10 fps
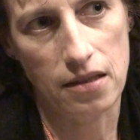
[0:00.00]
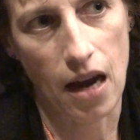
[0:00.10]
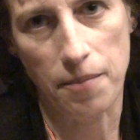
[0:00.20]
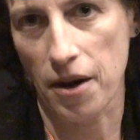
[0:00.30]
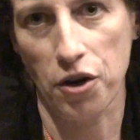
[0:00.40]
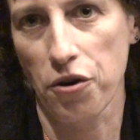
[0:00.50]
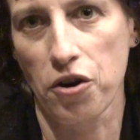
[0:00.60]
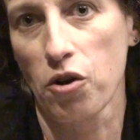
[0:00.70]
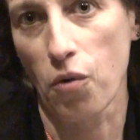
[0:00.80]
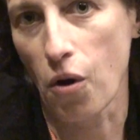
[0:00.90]
I'm not a
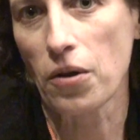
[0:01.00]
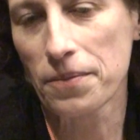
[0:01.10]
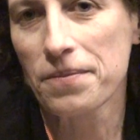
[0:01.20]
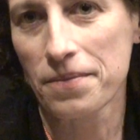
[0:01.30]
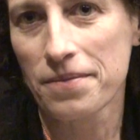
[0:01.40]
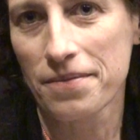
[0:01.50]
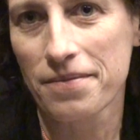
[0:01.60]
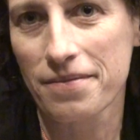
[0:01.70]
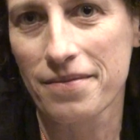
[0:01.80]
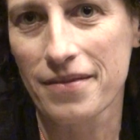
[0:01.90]
critical role.
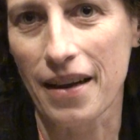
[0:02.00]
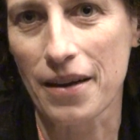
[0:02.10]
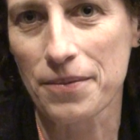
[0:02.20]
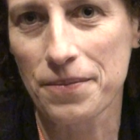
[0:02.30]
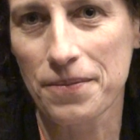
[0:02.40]
Yeah.